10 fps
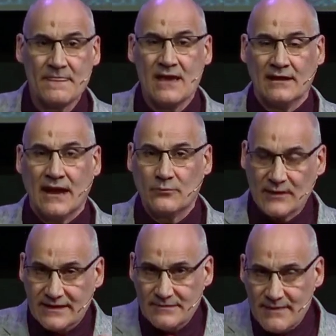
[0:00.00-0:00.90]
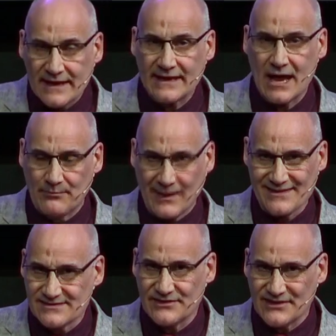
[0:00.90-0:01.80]
and we can make our plans.
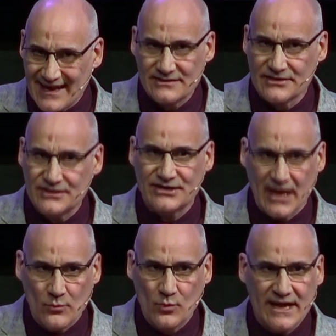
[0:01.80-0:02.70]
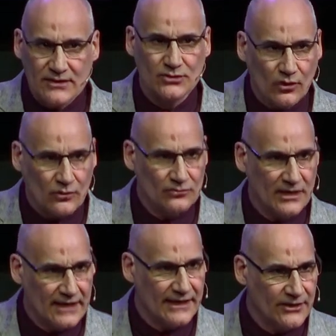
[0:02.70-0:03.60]
At the end of the day, we don't
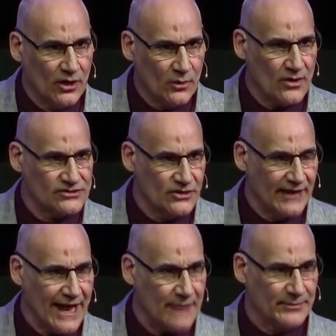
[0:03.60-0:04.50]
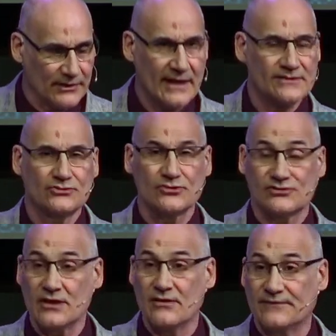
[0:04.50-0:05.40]
really know what's going to happen. Let's just
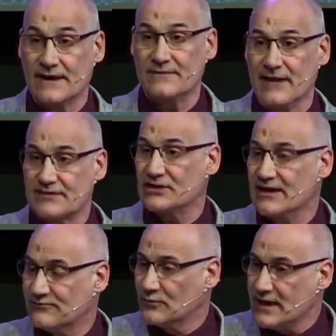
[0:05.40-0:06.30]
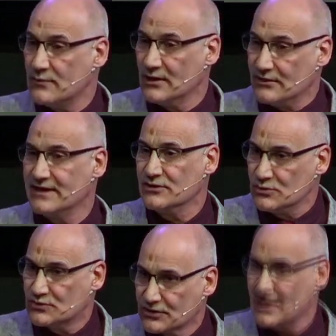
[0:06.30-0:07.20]
say, for imagine if we were in
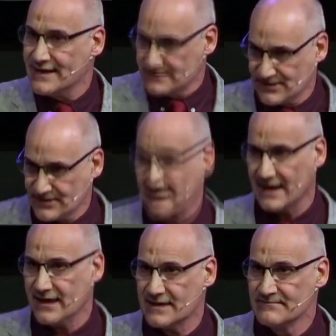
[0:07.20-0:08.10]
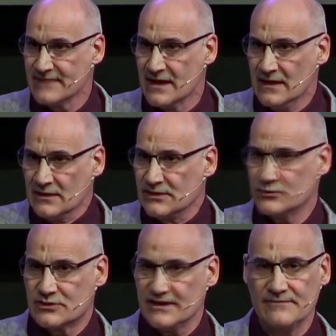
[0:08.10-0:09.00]
Ukraine today, you
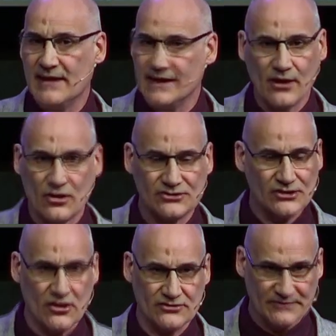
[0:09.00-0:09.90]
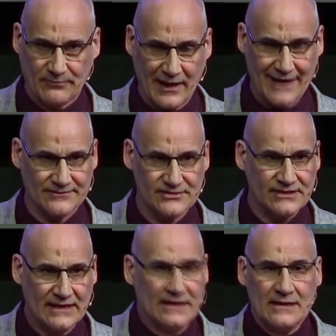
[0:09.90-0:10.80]
could have made all sorts of plans,
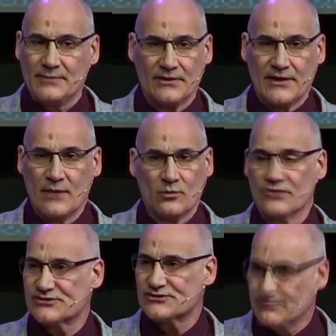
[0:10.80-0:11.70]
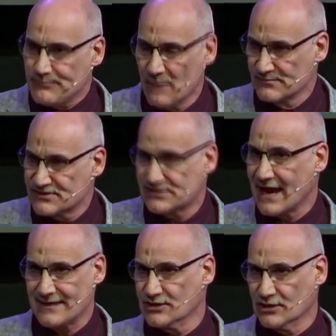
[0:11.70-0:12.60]
but then once the bombs
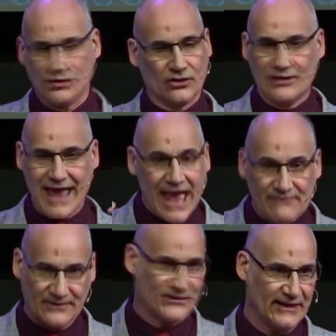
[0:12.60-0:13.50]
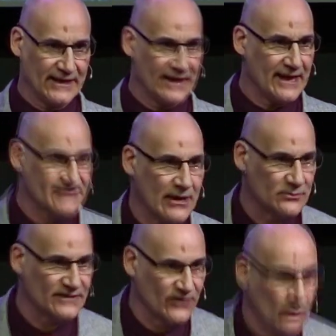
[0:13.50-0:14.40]
start to go, everything is out
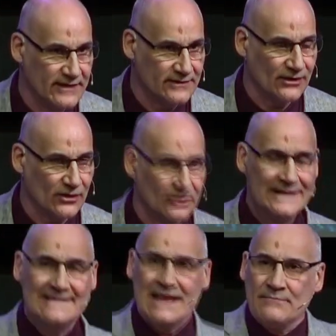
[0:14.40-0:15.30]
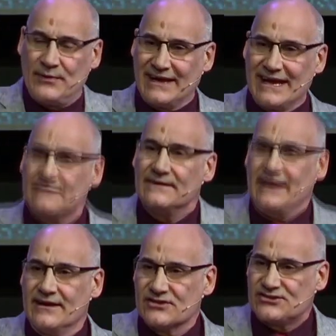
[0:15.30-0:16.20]
of the window. But even in
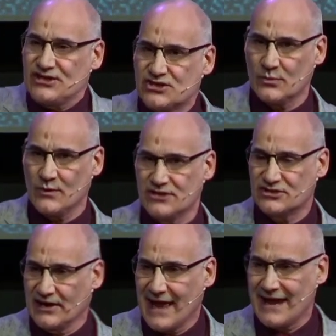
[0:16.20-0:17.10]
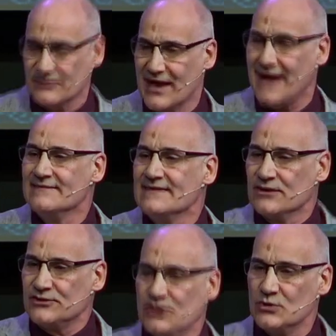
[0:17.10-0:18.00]
a situation like that,
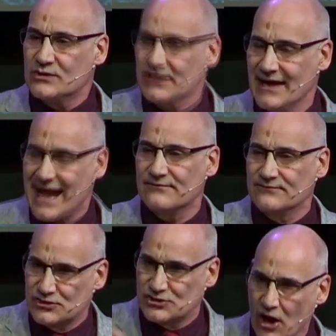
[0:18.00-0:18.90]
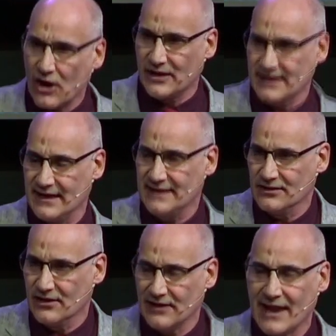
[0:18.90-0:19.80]
you can have joy in
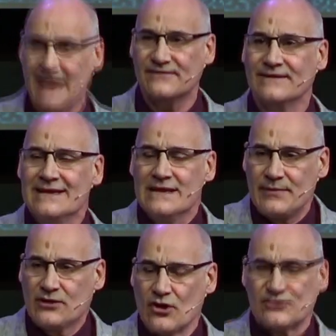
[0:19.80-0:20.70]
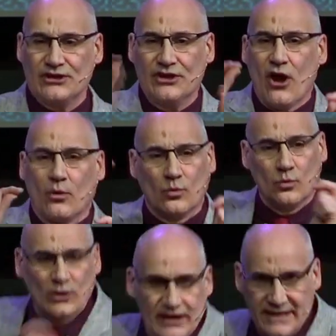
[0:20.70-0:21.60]
your life because you're not
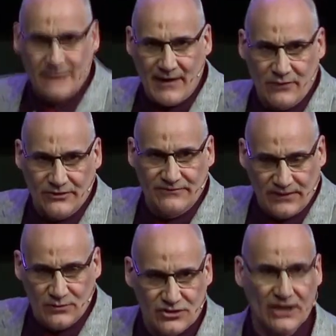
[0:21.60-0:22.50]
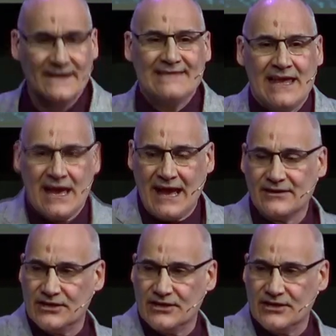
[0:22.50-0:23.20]
worried about the future, and you're